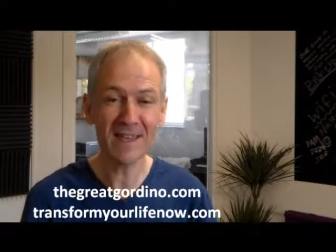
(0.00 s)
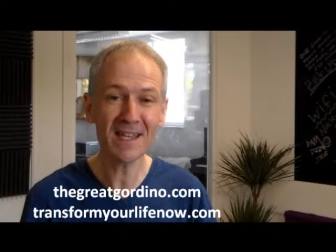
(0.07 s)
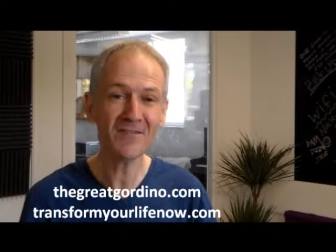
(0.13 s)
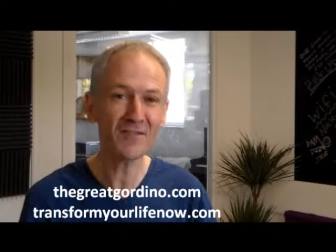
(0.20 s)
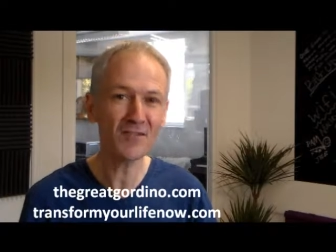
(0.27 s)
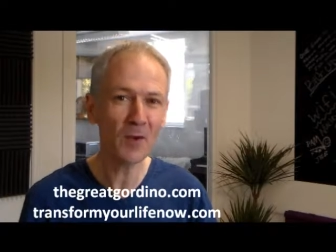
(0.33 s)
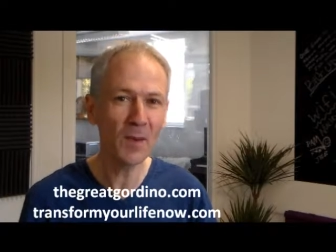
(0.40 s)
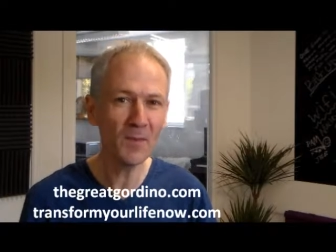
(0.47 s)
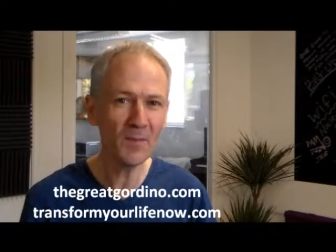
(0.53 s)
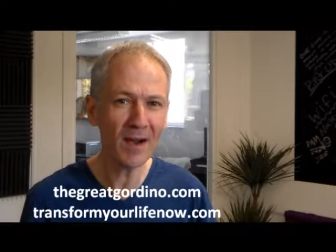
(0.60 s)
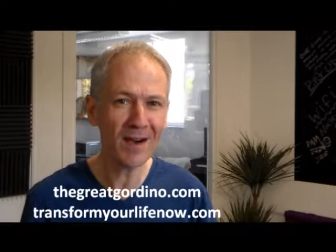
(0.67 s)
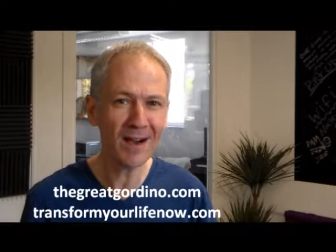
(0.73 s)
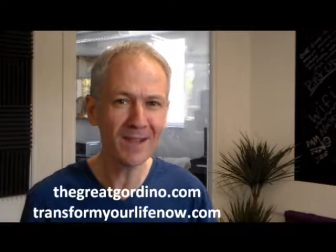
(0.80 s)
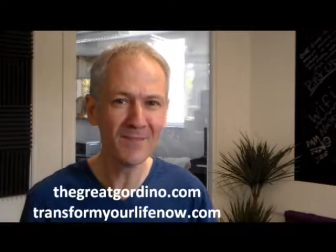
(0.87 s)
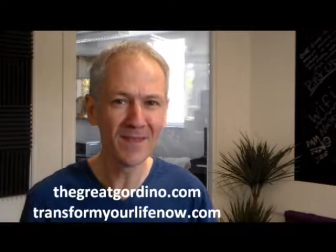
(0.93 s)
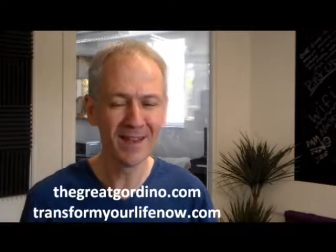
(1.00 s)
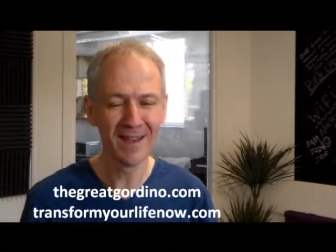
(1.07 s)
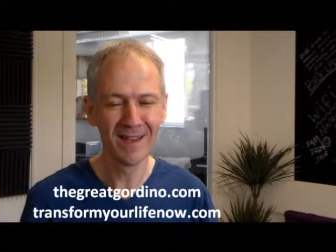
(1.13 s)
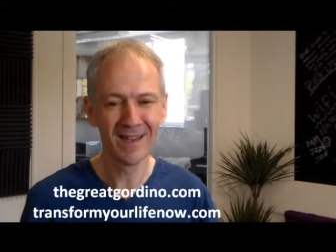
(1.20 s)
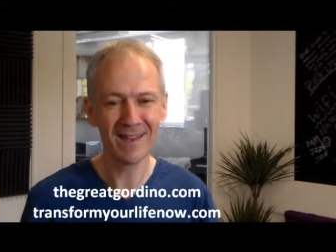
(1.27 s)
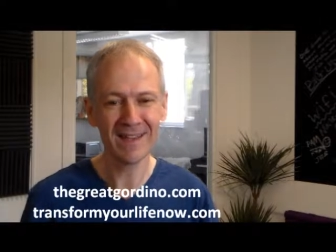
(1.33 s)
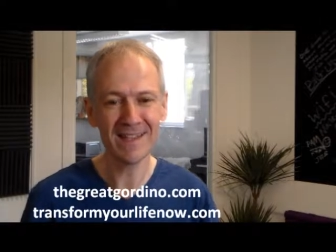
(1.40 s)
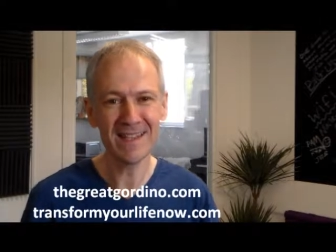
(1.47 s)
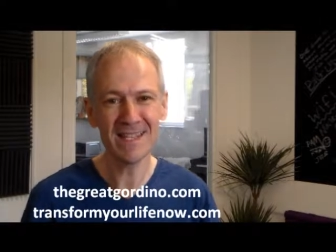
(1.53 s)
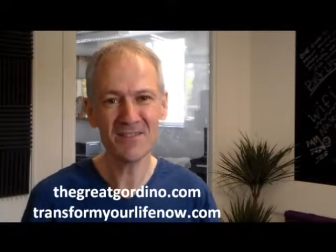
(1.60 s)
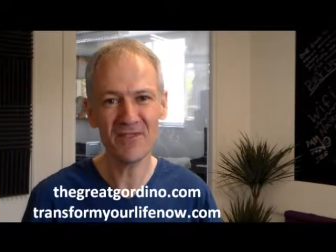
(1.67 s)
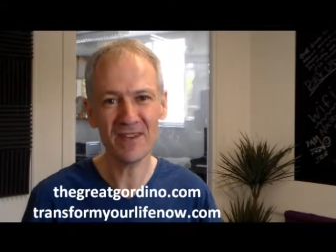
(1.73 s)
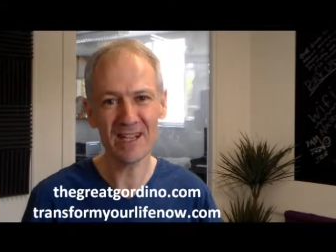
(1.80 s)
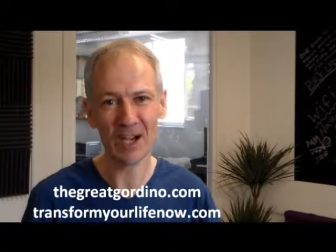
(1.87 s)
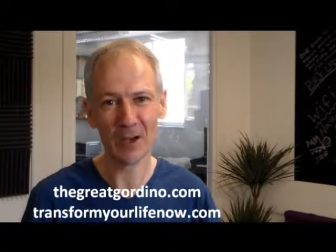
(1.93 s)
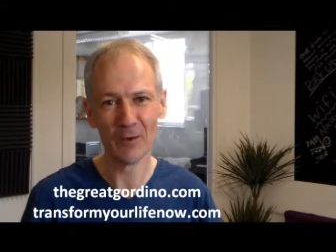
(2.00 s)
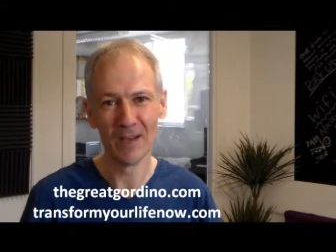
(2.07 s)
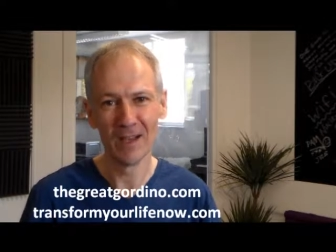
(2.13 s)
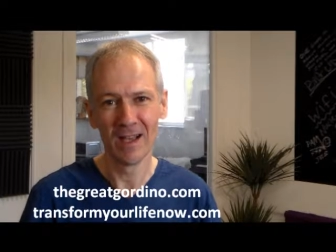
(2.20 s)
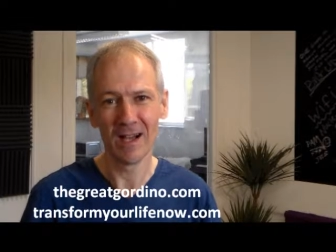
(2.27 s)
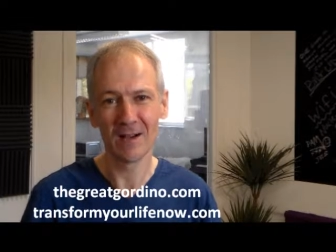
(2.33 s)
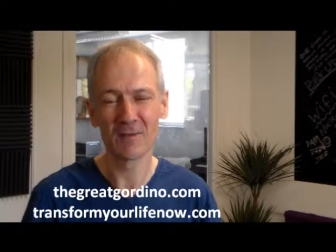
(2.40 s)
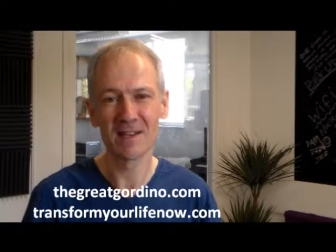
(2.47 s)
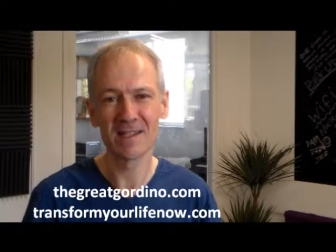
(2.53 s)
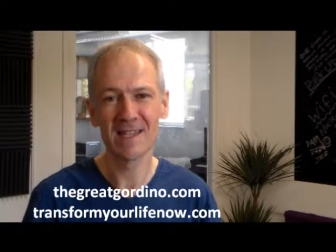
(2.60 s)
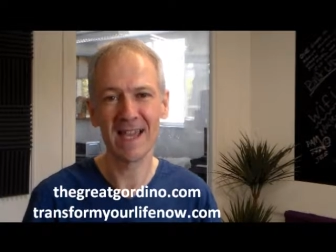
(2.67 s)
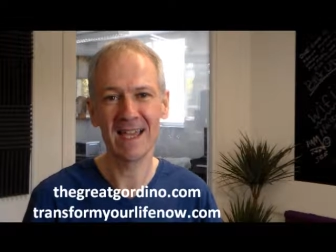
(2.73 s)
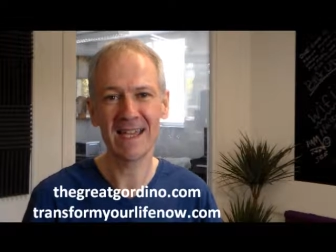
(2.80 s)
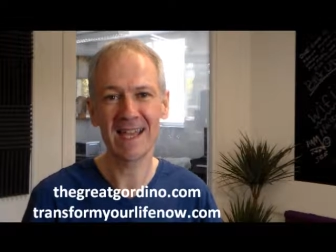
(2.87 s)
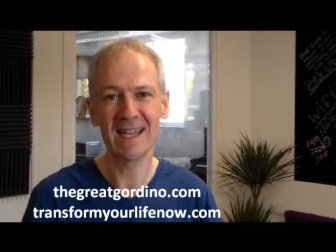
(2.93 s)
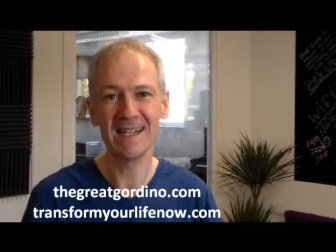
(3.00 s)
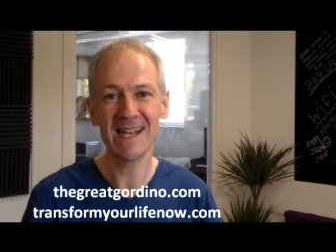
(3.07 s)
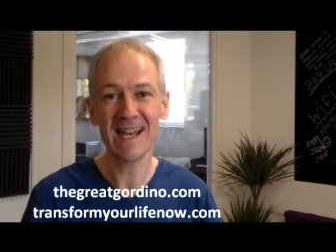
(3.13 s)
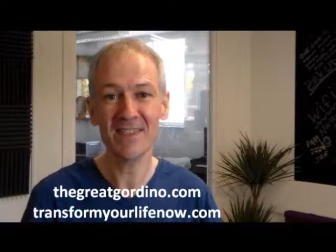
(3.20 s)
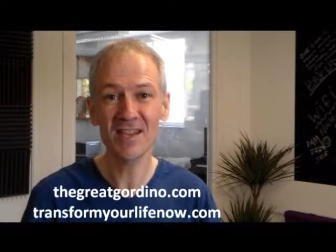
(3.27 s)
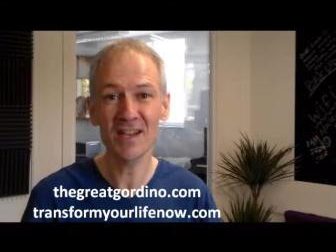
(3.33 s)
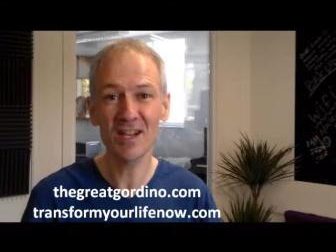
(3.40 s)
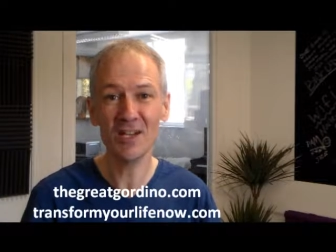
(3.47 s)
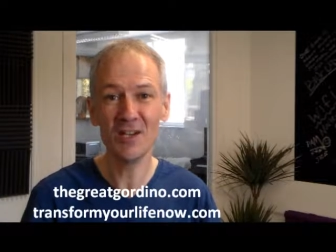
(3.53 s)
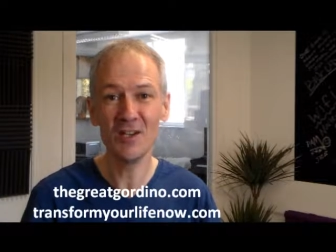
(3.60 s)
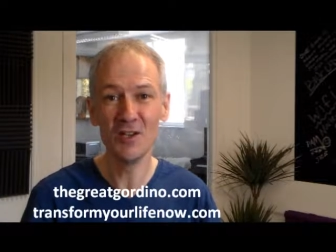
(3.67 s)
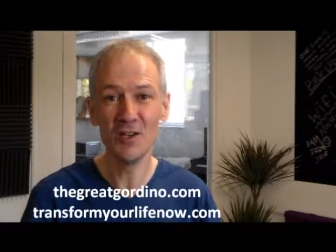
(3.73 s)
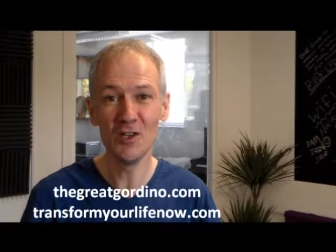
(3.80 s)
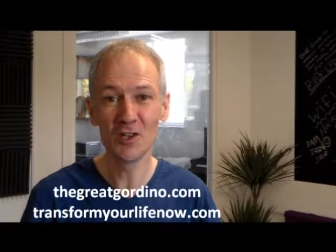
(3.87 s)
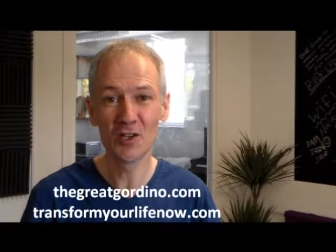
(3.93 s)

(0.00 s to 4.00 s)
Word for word: Thanks for stopping by and in this video I'm going to take another